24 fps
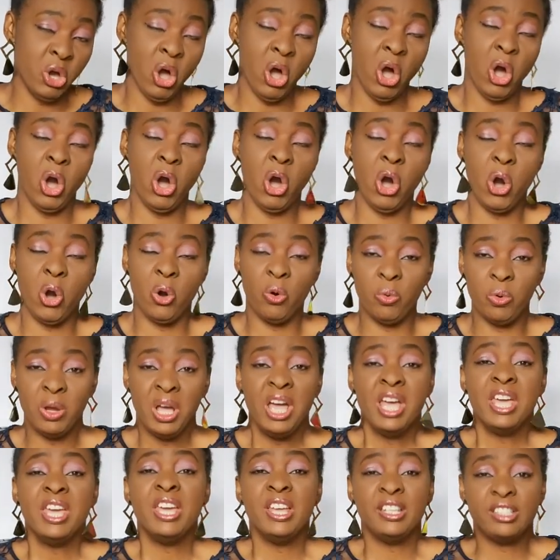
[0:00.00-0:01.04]

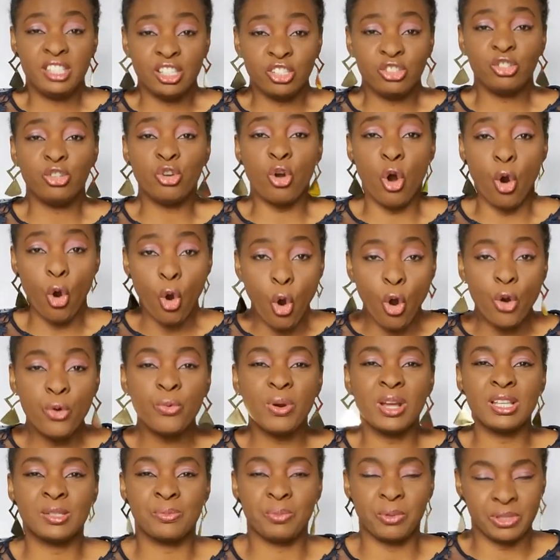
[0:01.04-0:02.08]
No, it is your
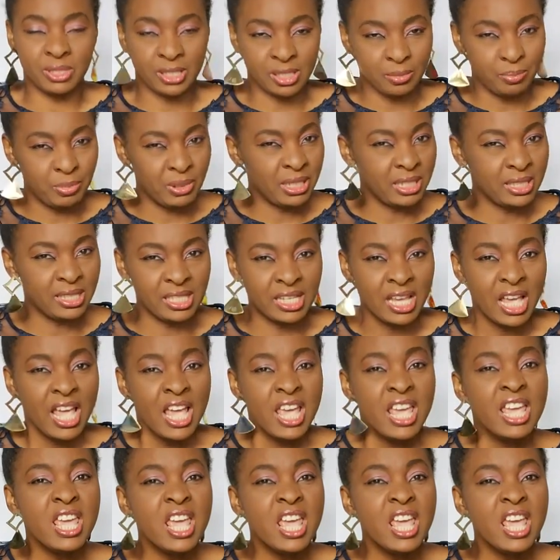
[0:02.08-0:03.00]
own responsibility.